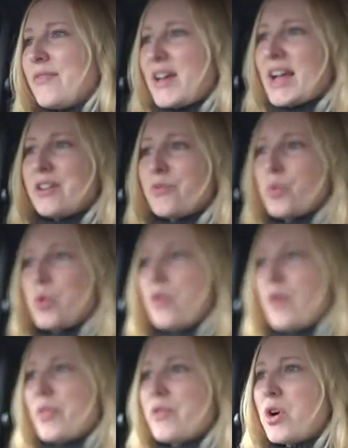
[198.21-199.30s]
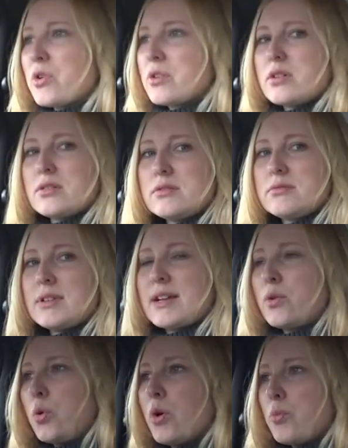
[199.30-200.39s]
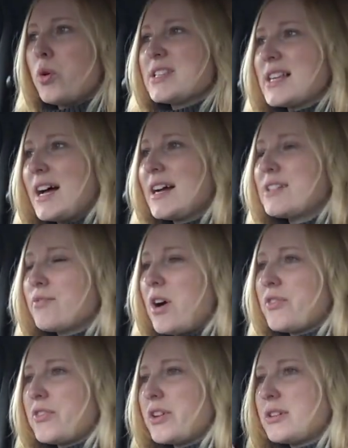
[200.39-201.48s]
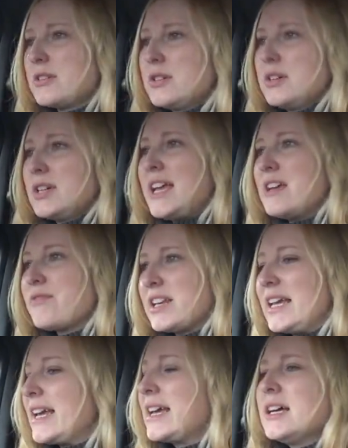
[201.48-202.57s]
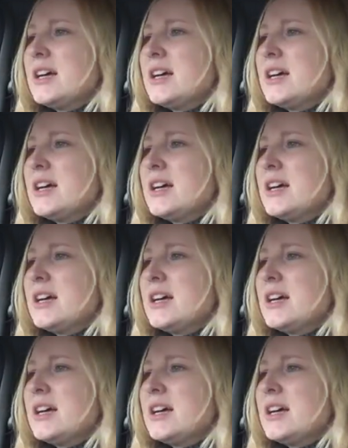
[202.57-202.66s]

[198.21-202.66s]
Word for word: They kind of wore on the wrong, like all on one side rather than evenly.